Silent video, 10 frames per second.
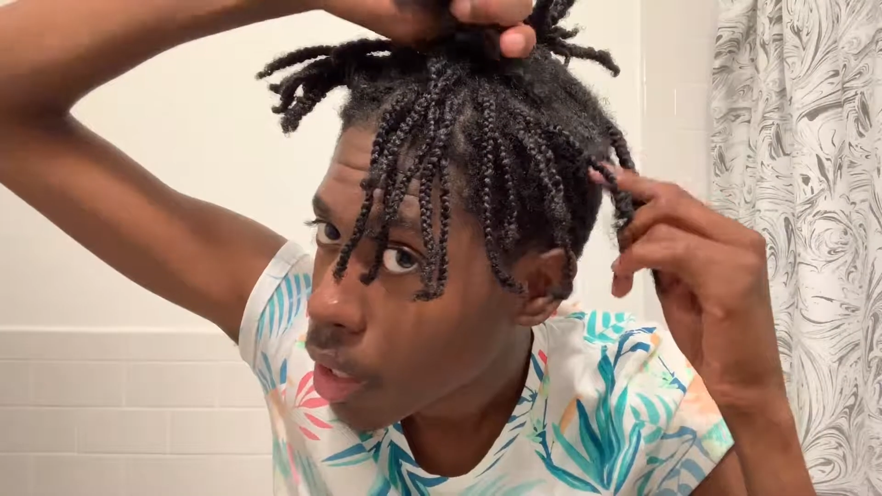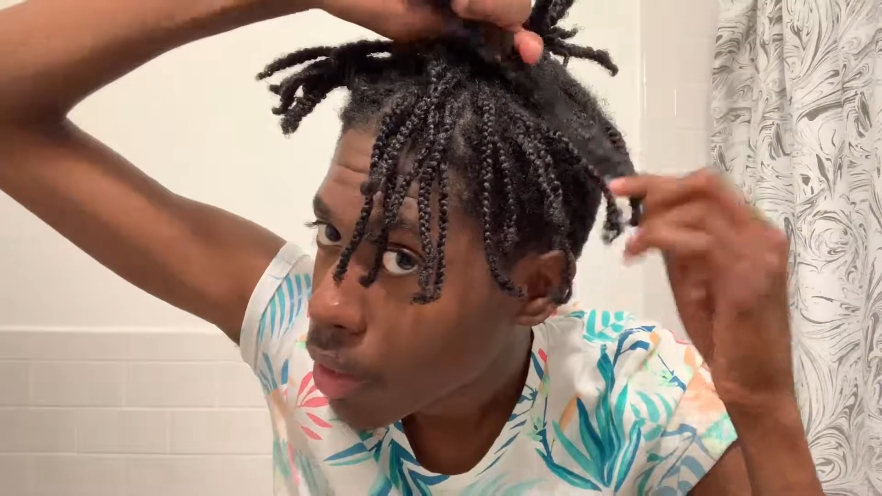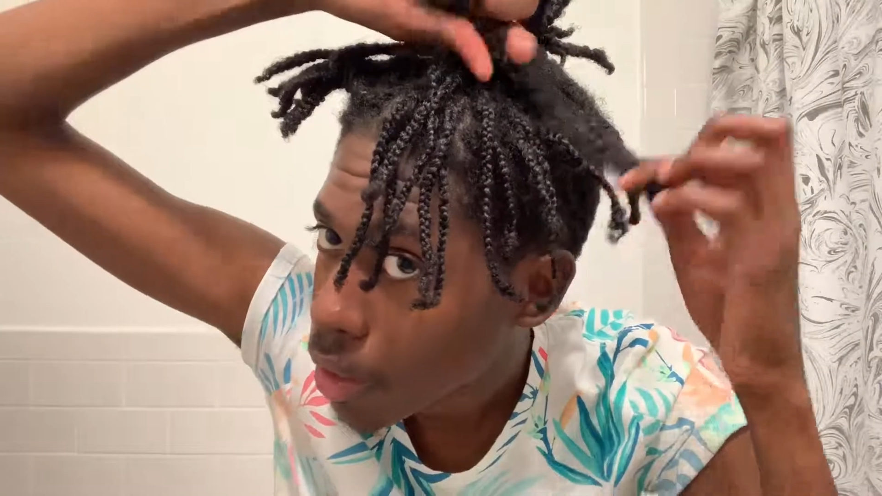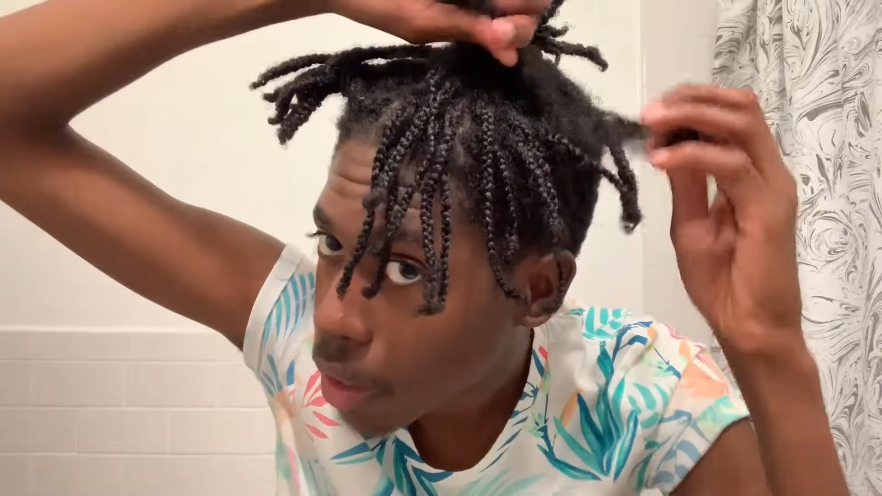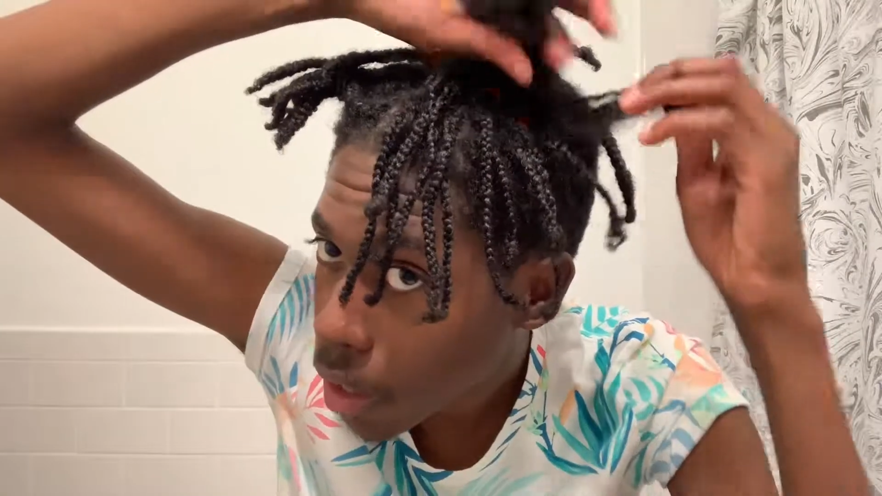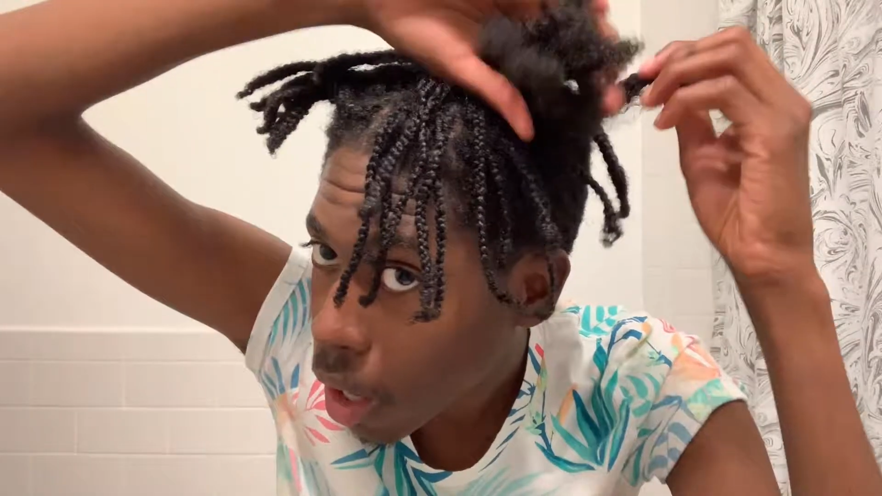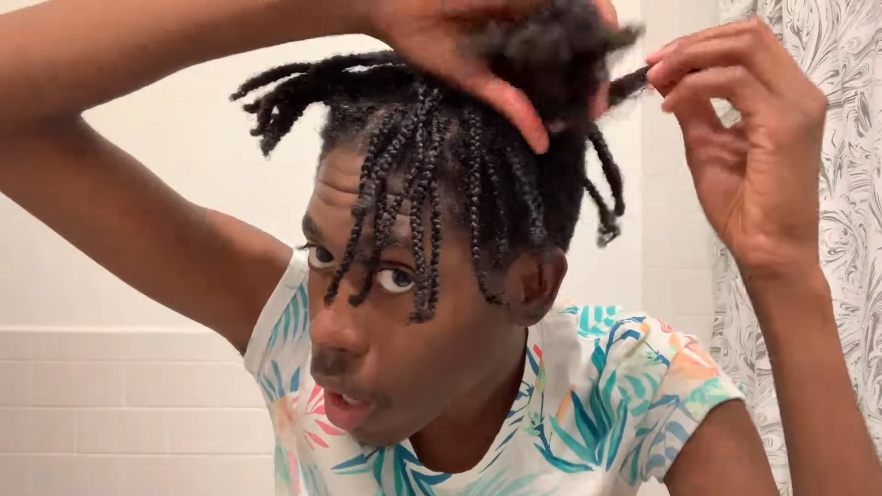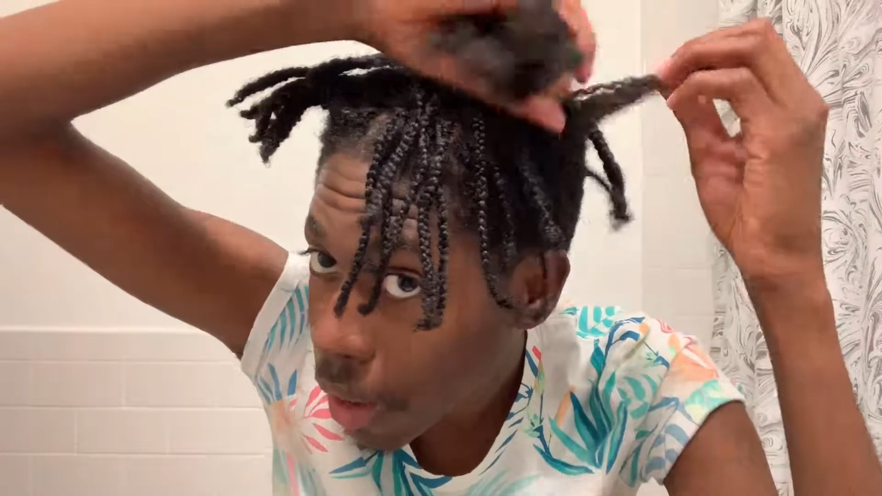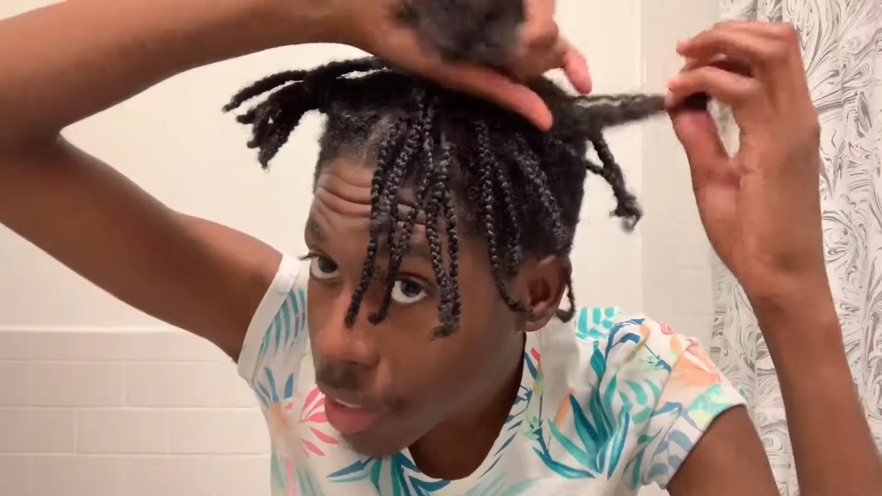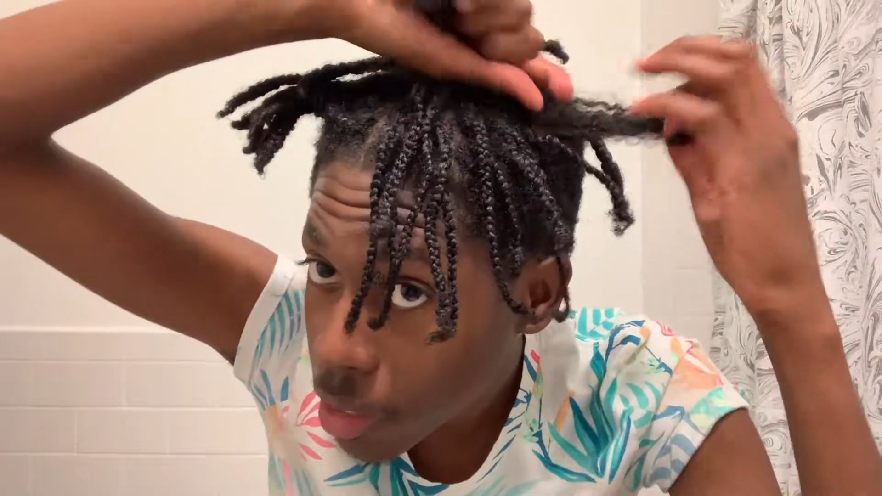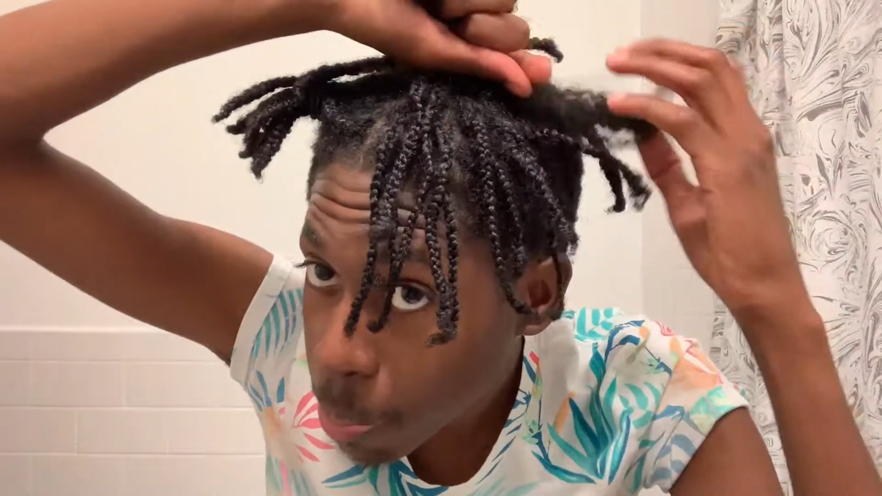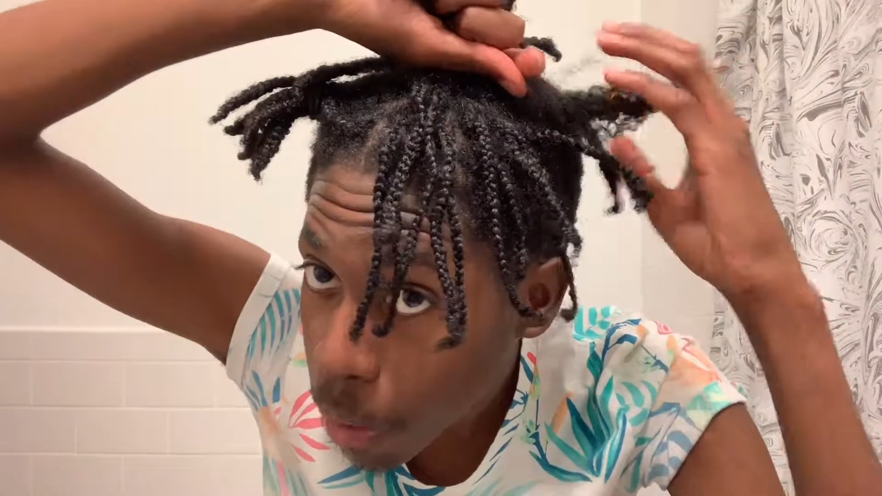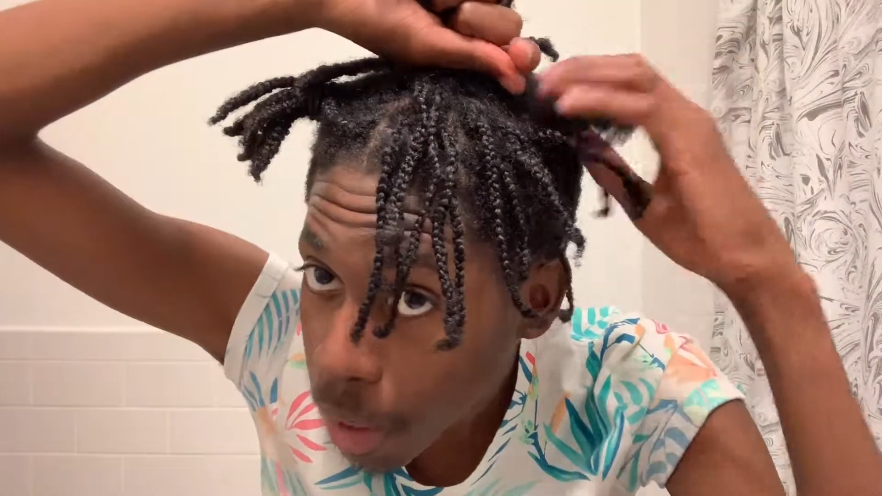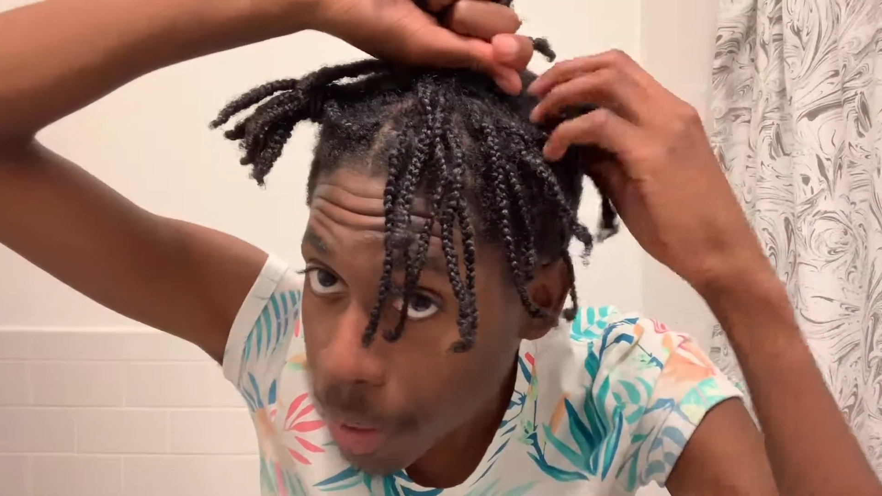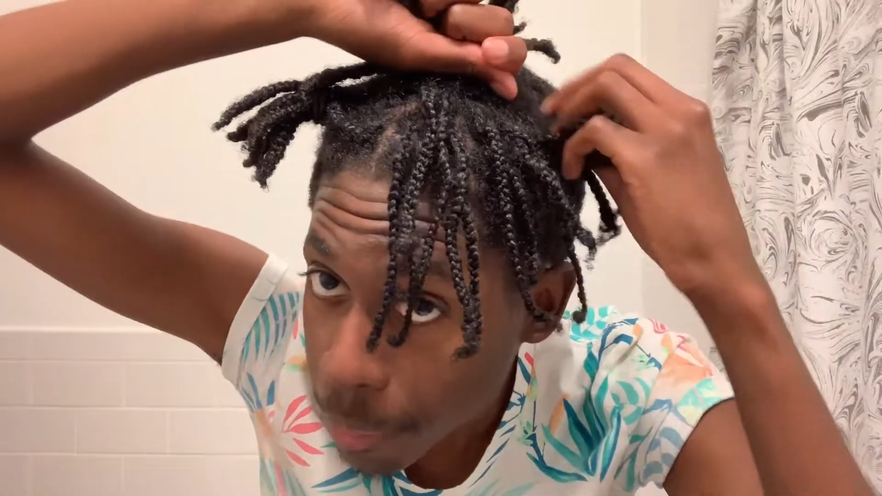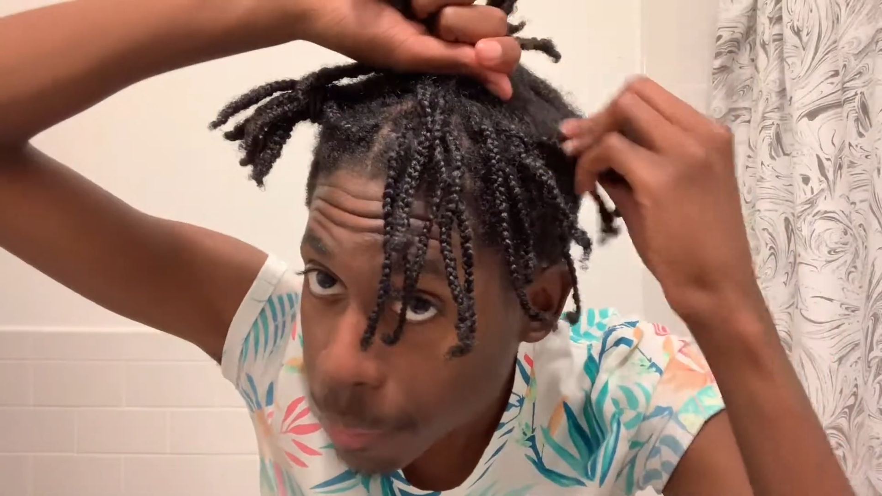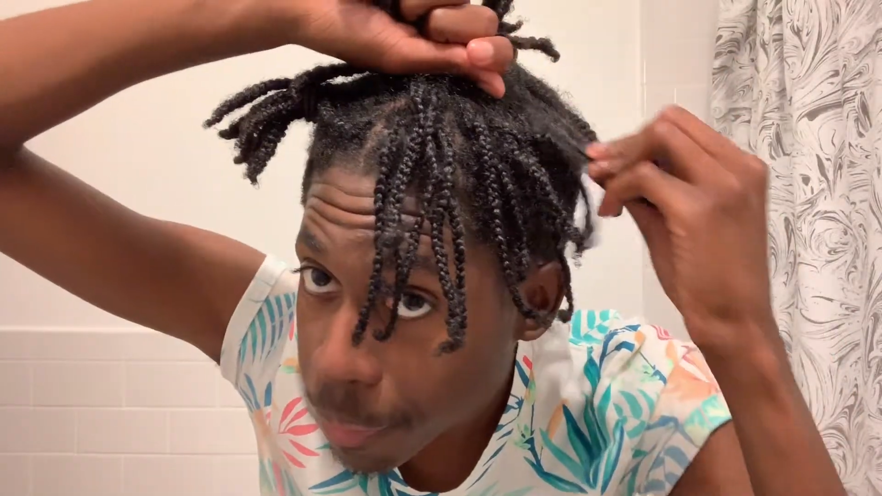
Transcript: you know the hardest part